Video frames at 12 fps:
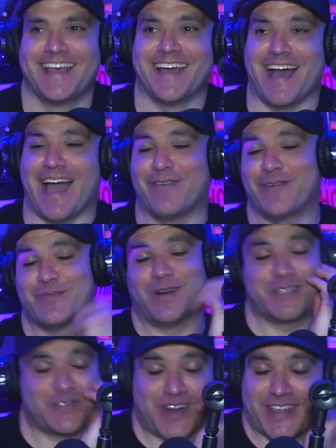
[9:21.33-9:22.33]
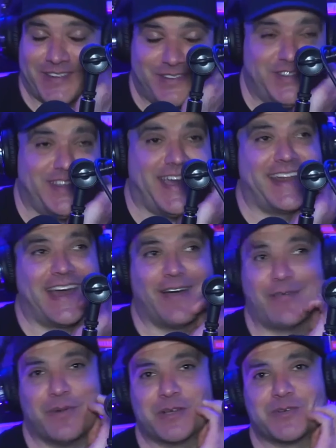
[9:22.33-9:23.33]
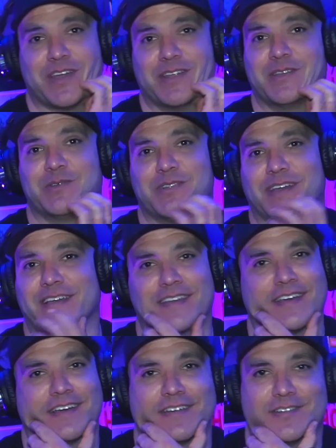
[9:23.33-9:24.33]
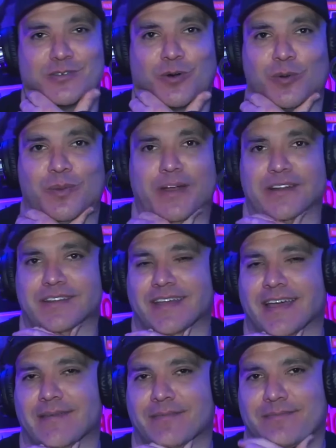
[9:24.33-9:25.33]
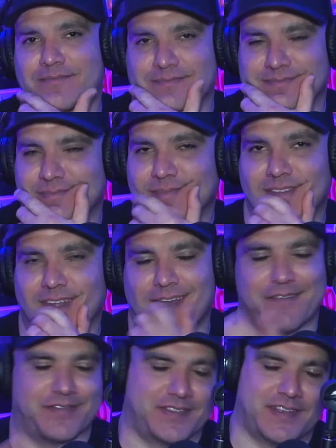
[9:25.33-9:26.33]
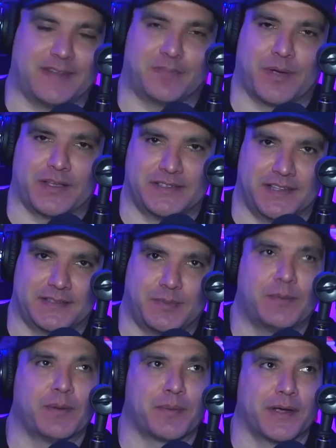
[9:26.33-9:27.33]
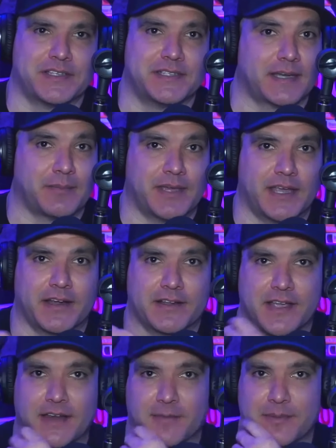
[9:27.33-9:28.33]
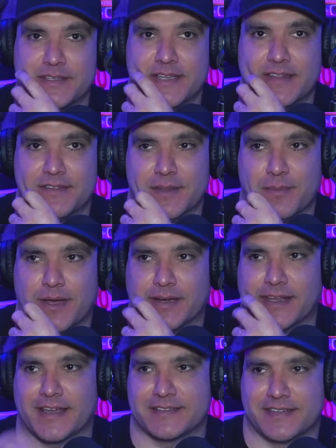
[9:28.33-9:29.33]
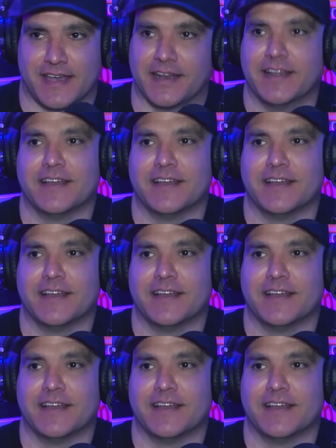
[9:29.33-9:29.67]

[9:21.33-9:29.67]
I would much rather do that. I would much rather do like a short period of time. And I've probably said this. People are probably sick of me hearing me say this on the podcast.